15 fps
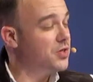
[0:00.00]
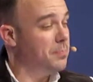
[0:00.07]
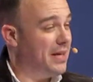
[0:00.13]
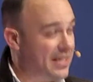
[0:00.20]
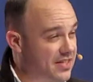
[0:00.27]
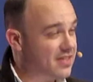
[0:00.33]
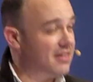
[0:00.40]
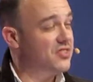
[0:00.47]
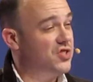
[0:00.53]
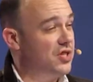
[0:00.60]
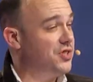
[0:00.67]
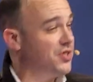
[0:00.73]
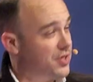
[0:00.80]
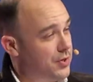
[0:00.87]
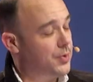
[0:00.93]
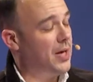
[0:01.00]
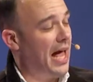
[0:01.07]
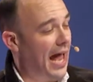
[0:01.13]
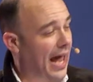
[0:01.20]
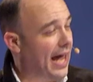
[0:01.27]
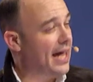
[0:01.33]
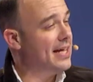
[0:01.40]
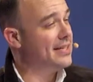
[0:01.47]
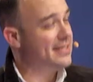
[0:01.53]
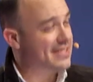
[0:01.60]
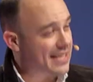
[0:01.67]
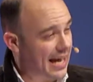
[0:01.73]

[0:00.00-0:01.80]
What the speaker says: means that she still has